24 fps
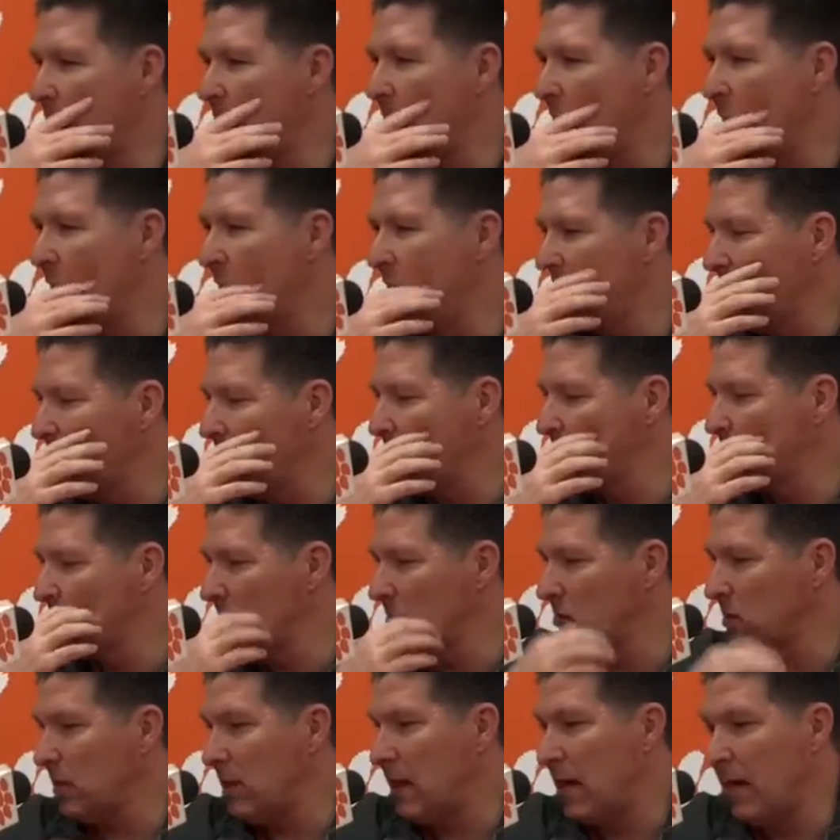Yeah, I think it
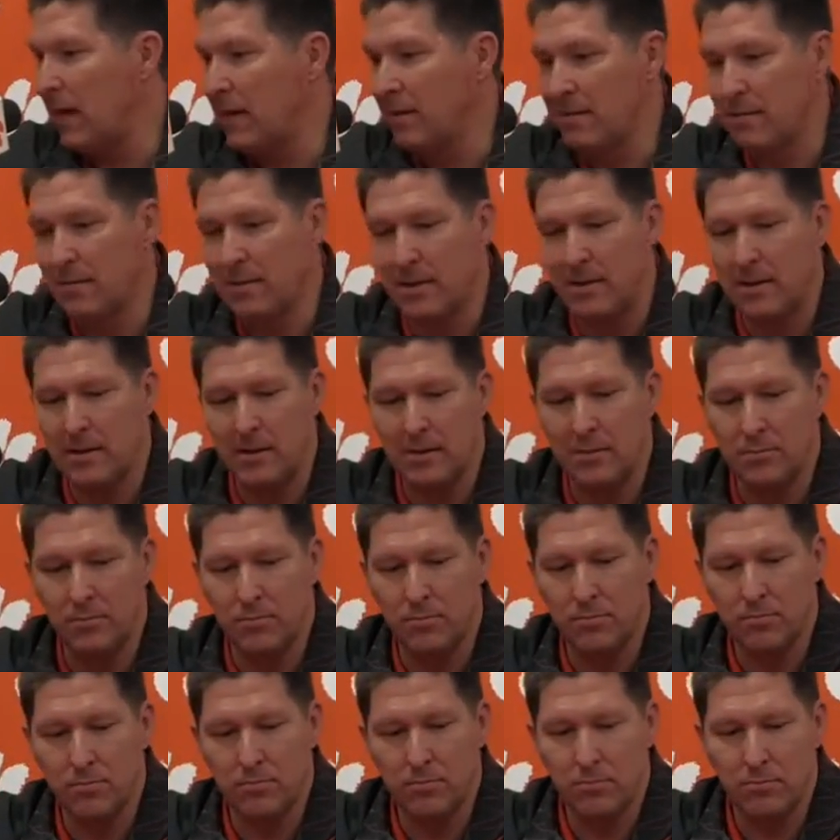says a lot.
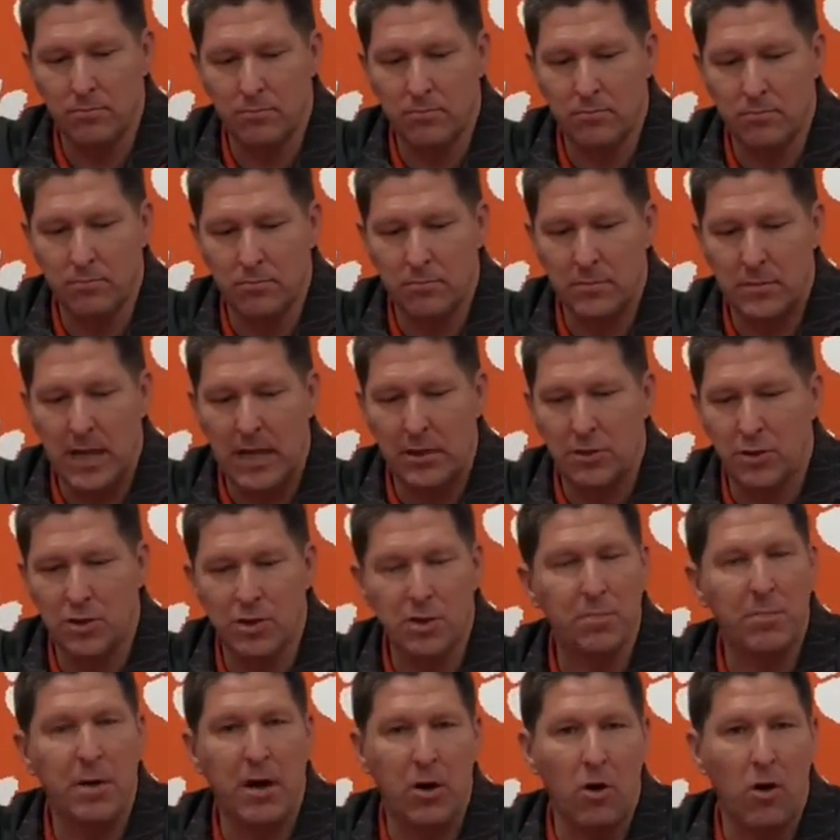Not just
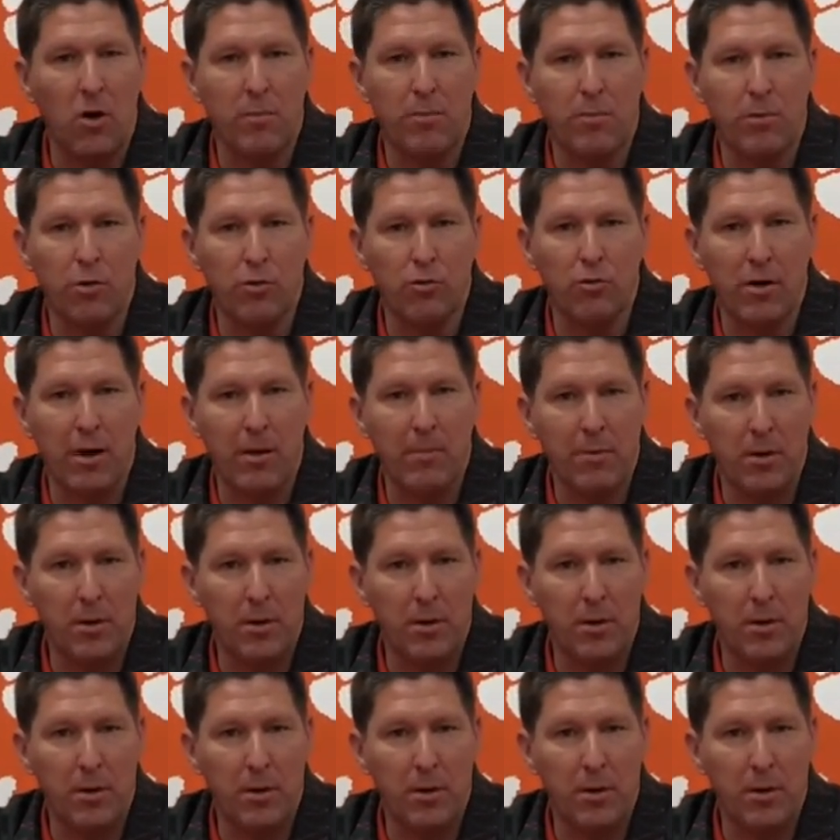about our program,